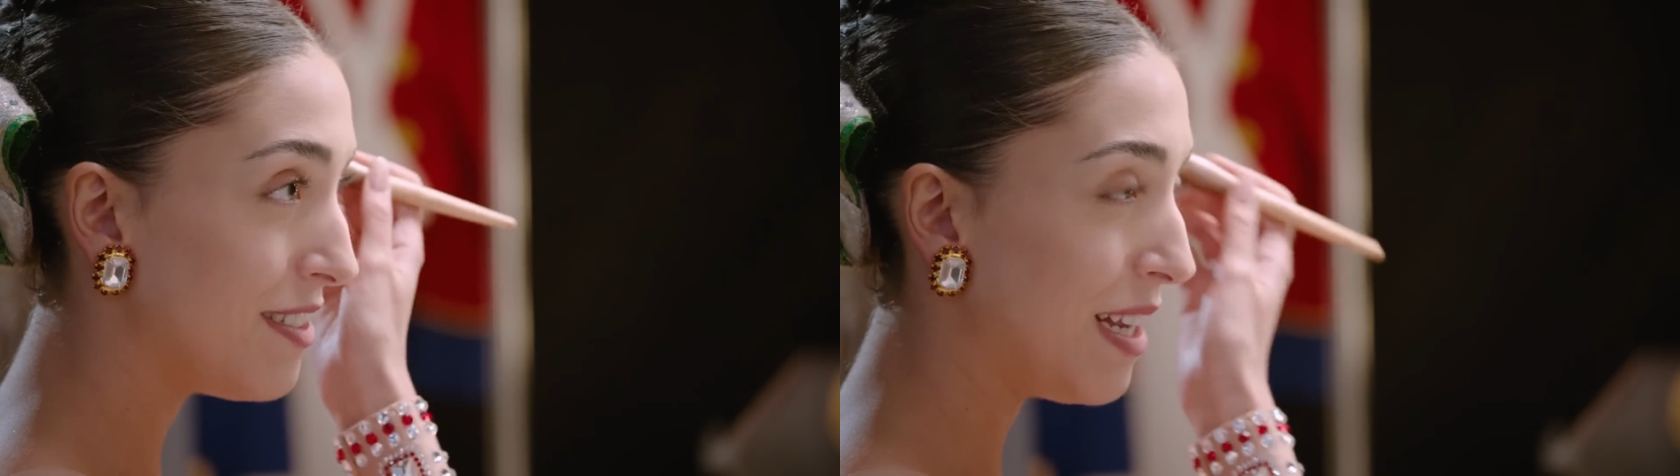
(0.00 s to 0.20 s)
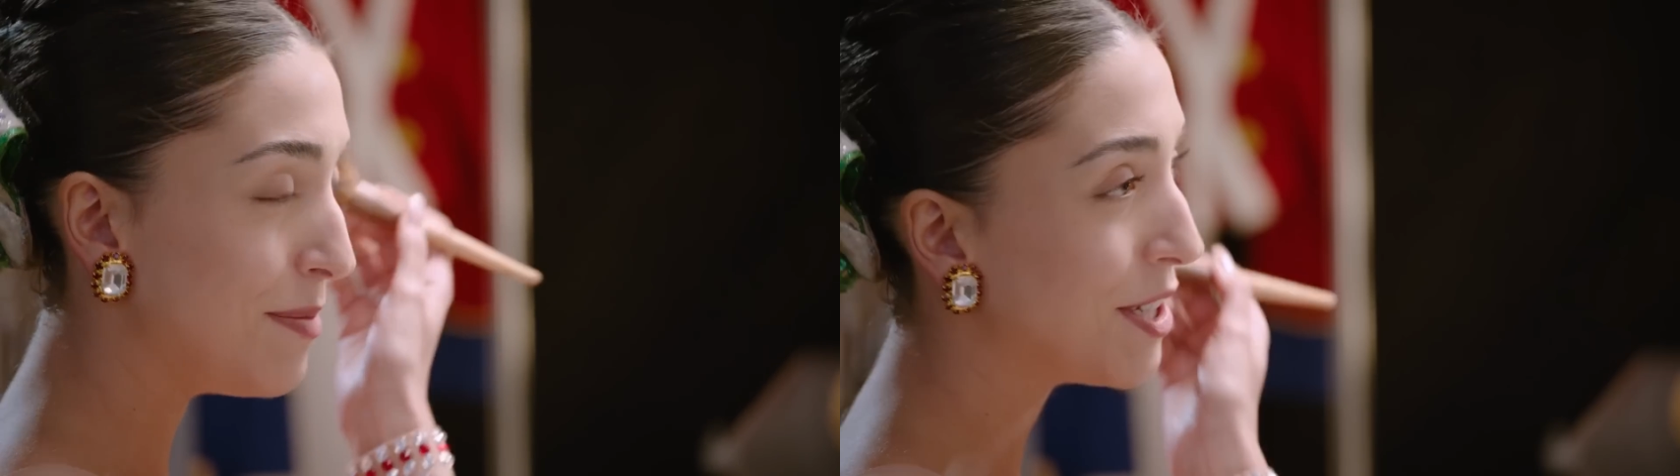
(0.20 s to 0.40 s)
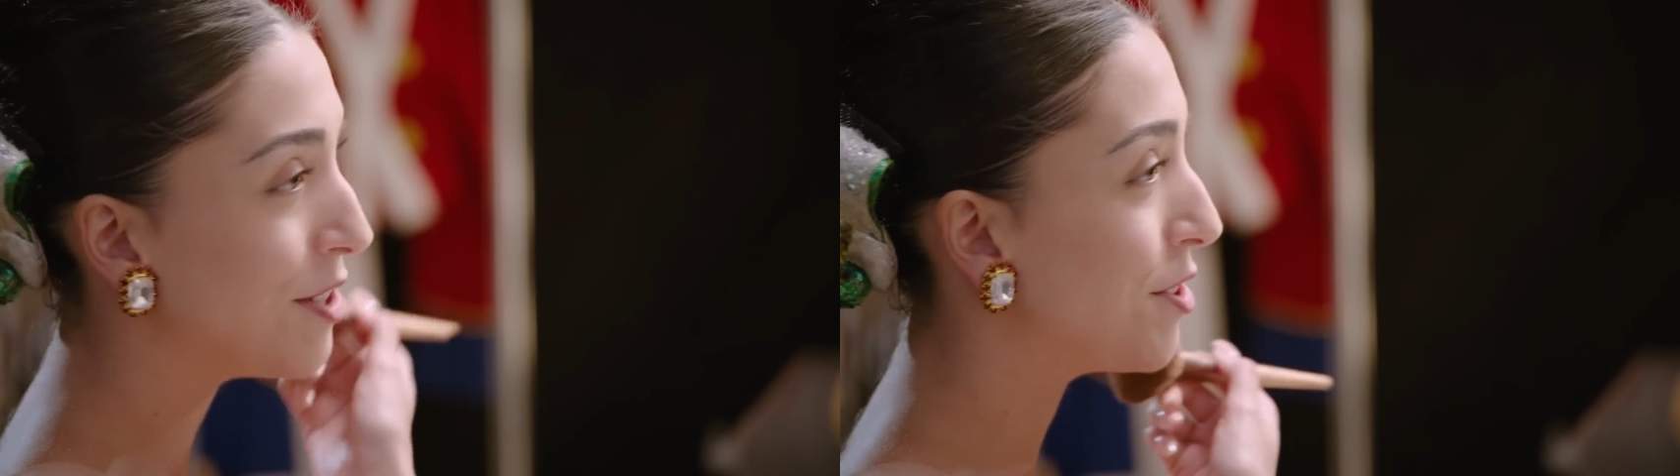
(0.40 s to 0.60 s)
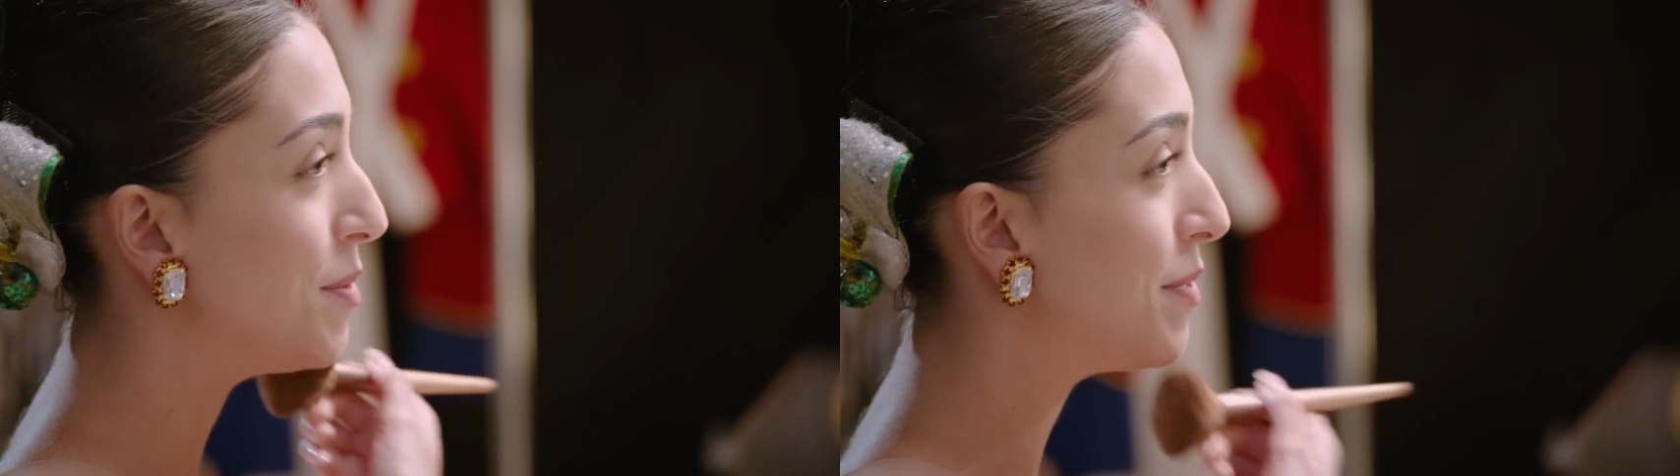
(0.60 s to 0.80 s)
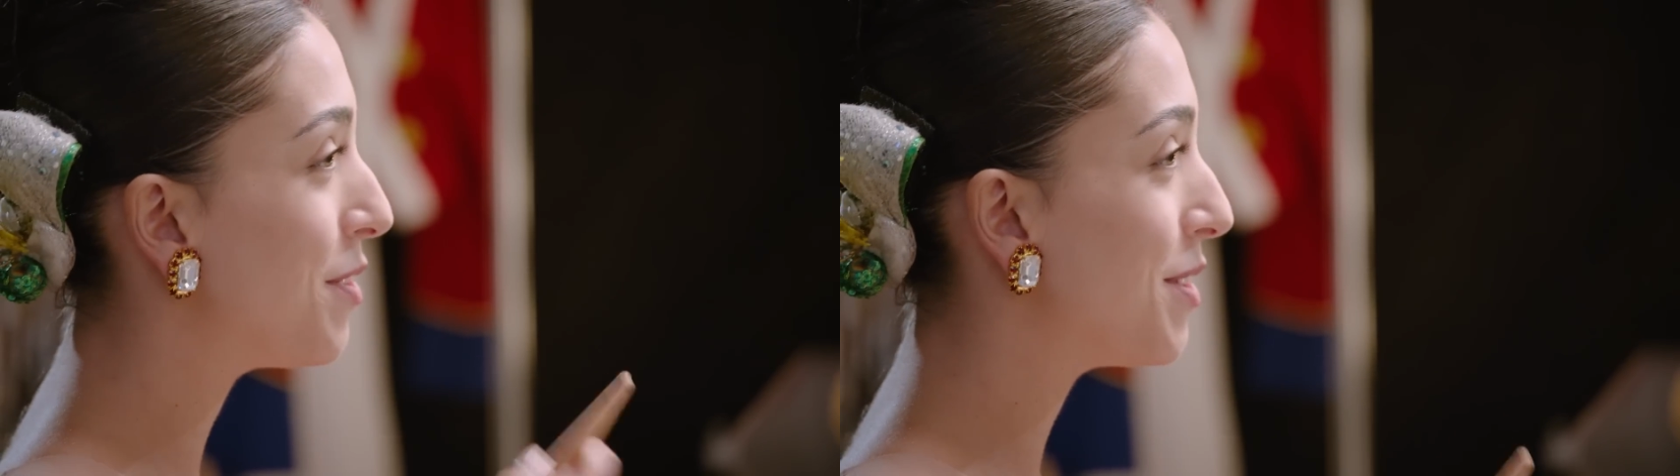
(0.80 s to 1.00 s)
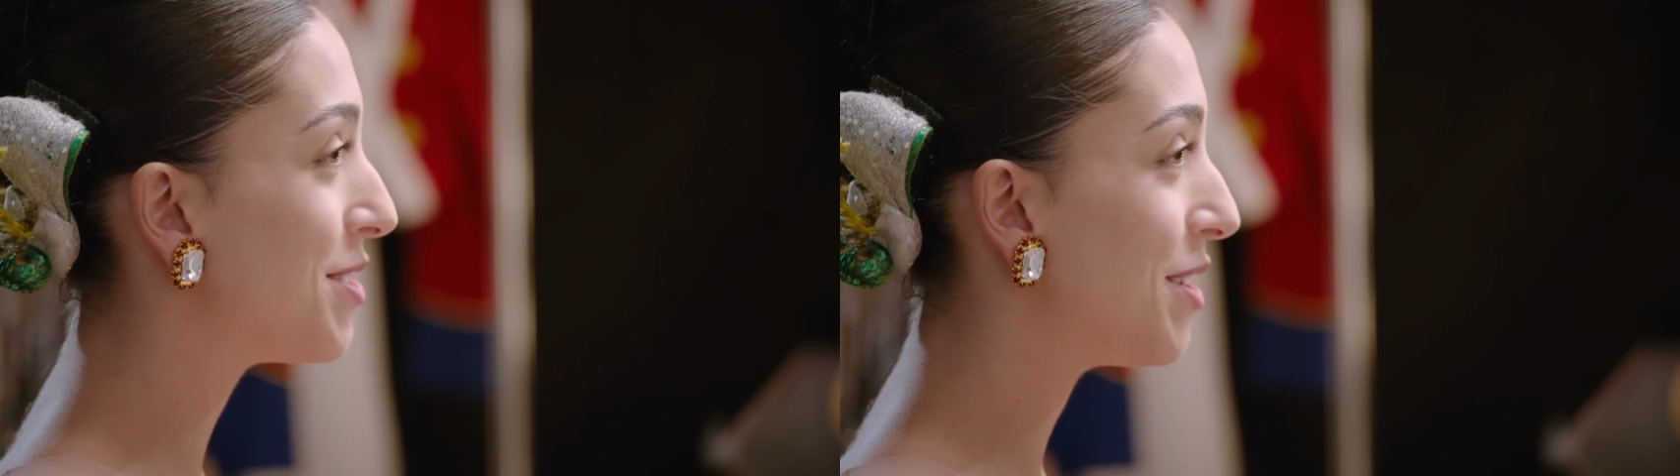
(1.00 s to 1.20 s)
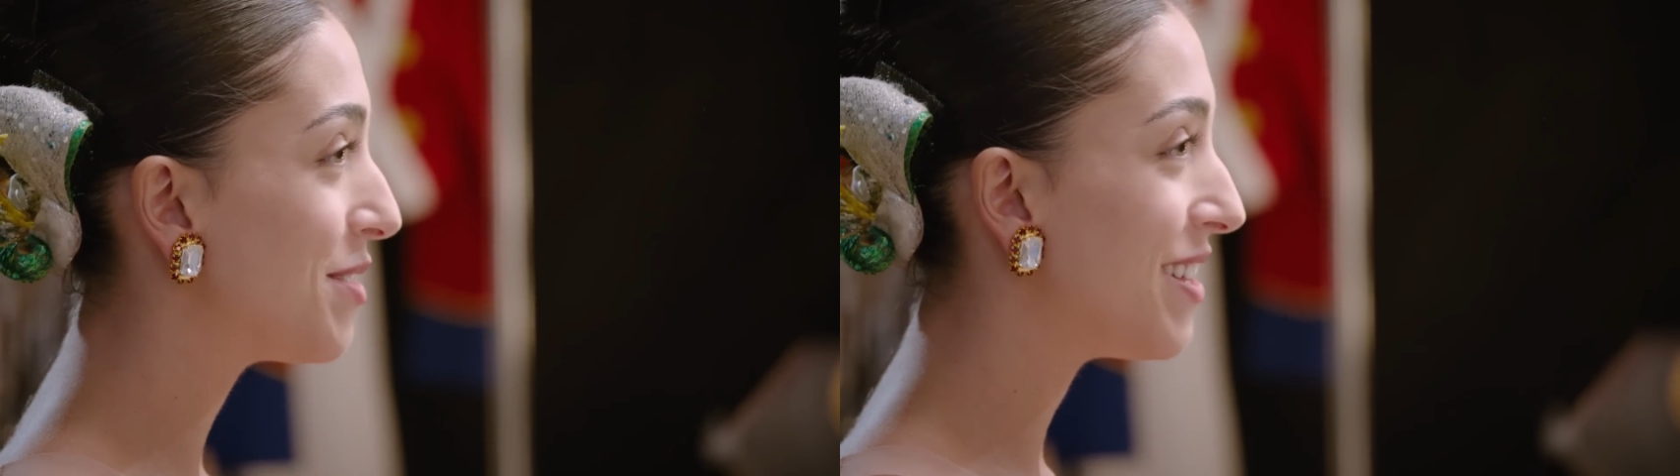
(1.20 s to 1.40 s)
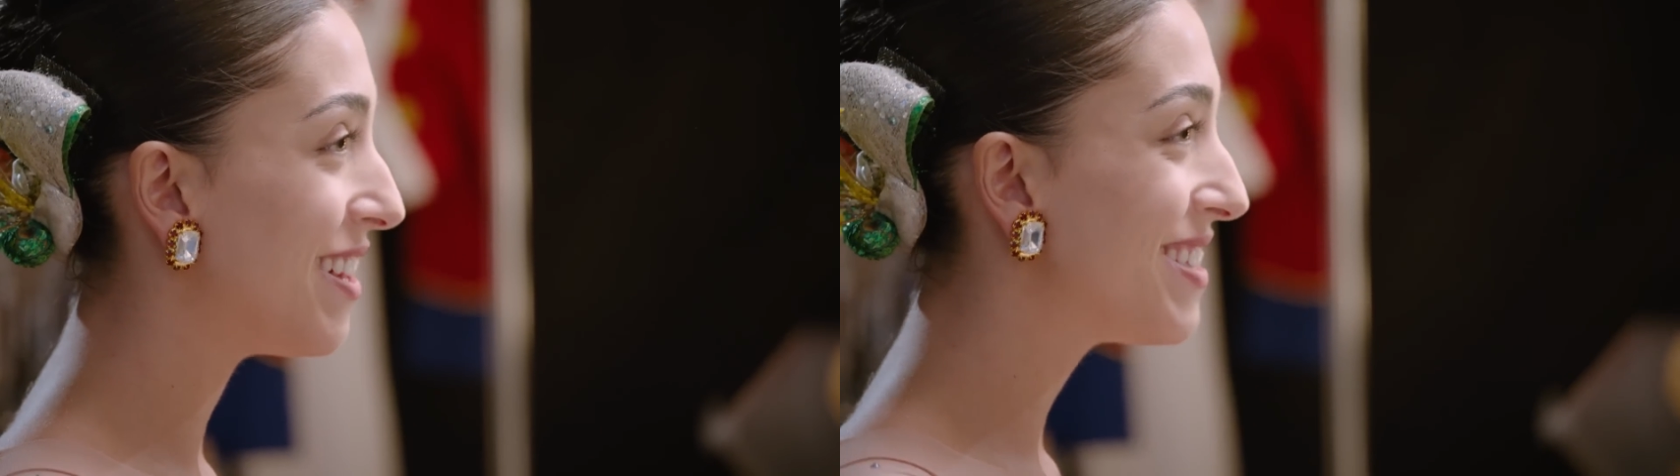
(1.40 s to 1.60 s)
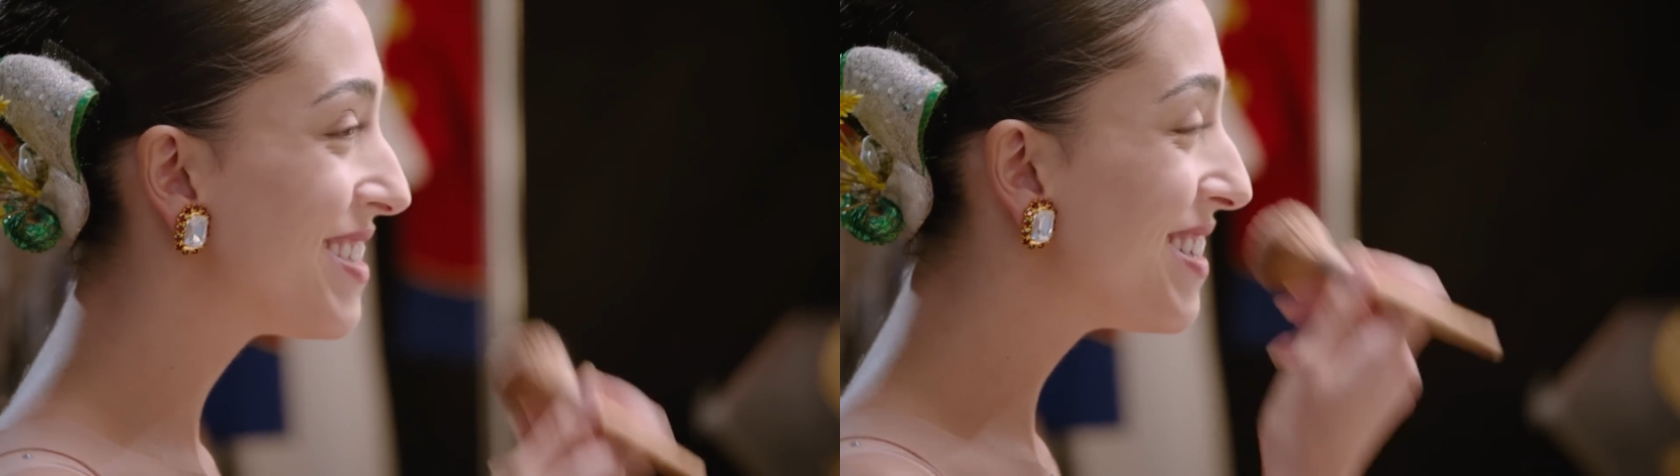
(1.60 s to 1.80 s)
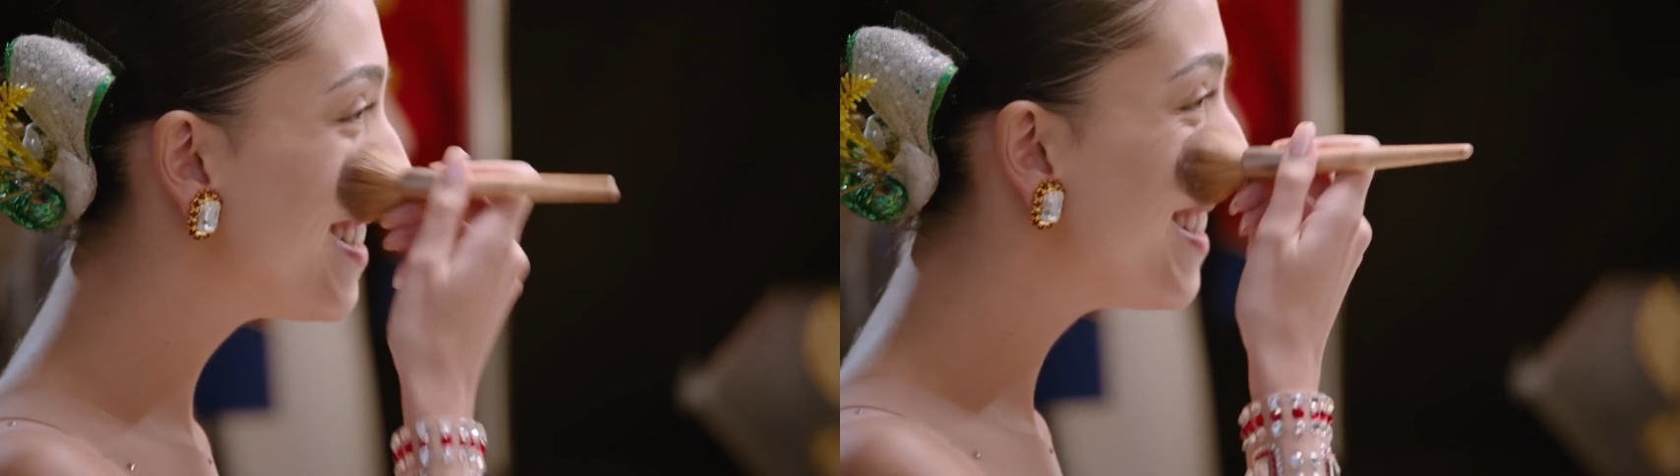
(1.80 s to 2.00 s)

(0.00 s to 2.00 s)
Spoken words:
damage control before the show starts.